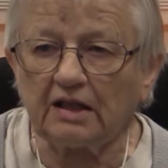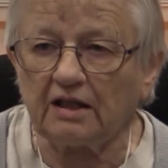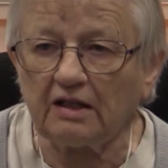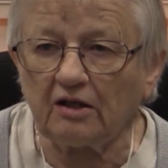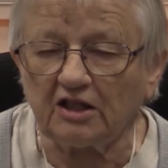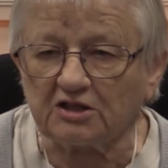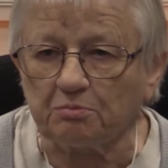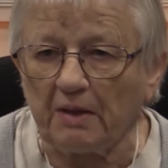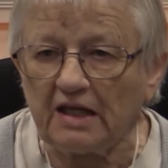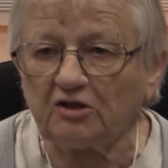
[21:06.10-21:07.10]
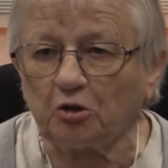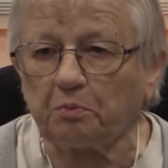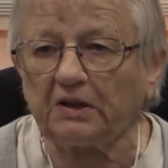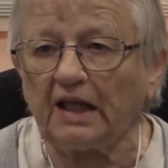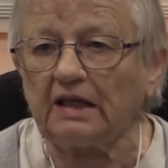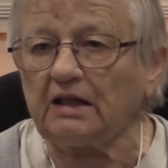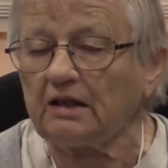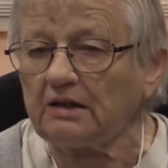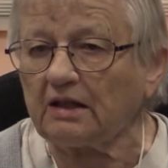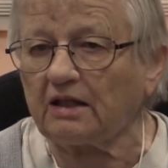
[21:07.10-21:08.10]
key, is made to play
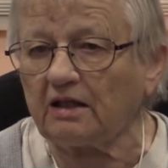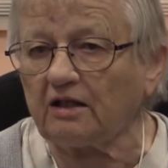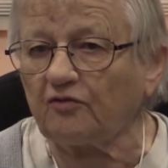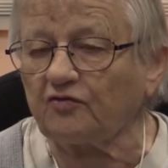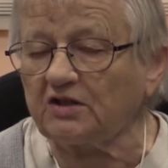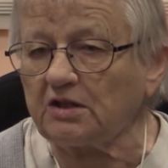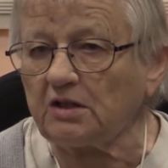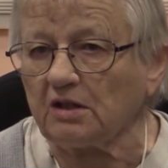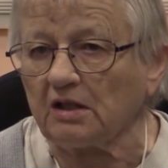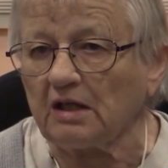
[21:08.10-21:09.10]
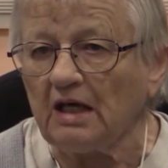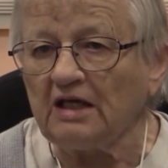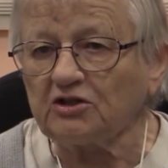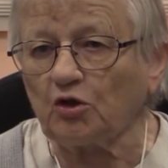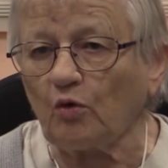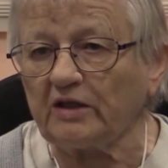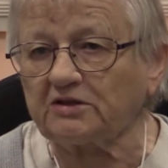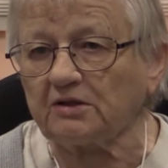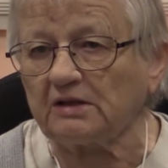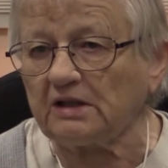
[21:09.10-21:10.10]
in the key of D. So it's
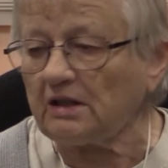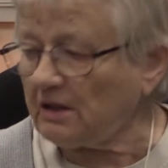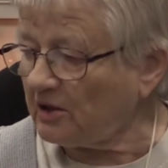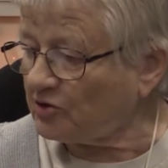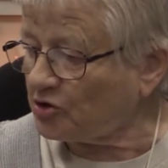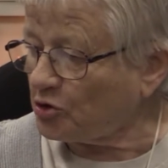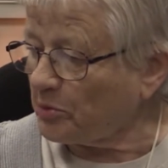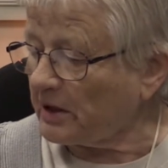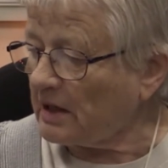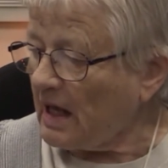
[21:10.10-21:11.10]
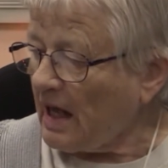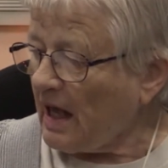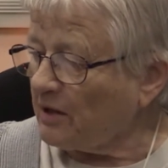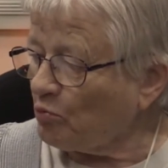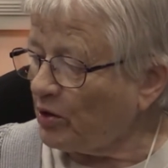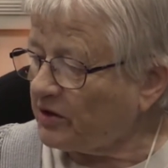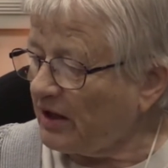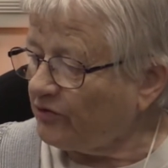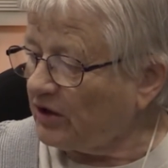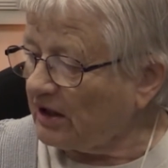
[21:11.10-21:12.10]
a D instrument, and what
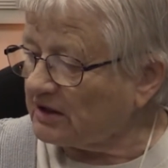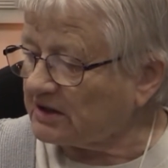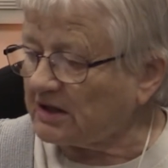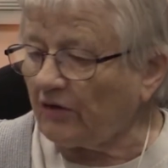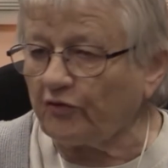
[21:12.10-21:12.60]
they've done is they've